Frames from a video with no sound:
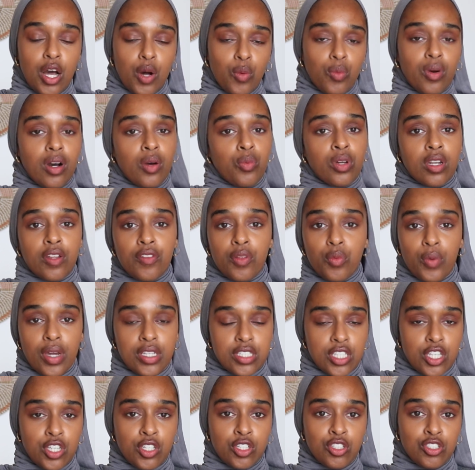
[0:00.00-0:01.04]
Well, one of the
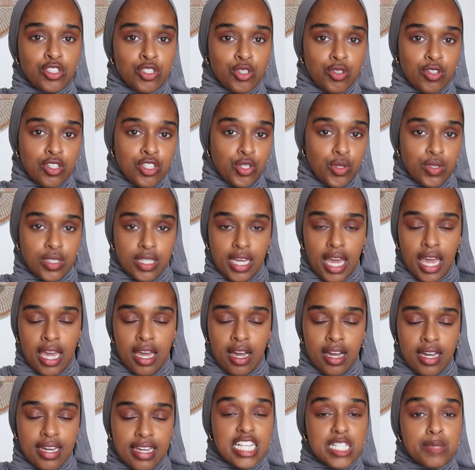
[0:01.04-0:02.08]
ways that you can do this using
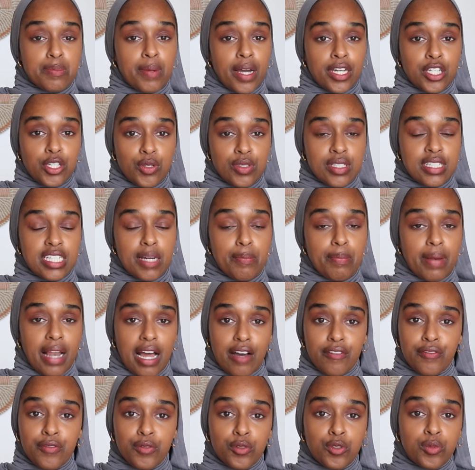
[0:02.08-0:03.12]
AI is by using a
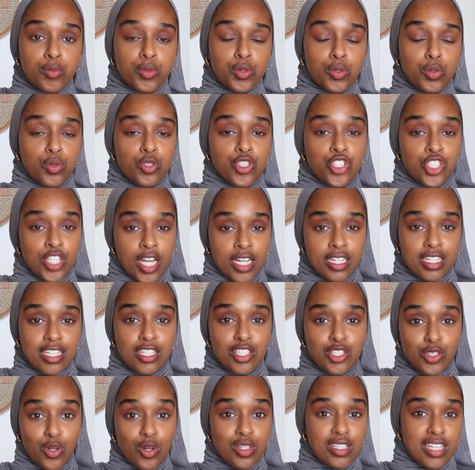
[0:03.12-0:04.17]
platform called
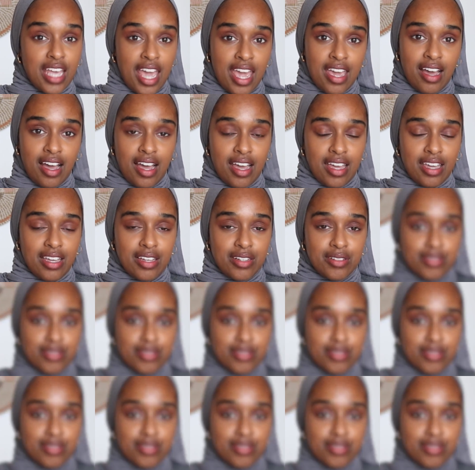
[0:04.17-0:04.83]
Jenny.ai.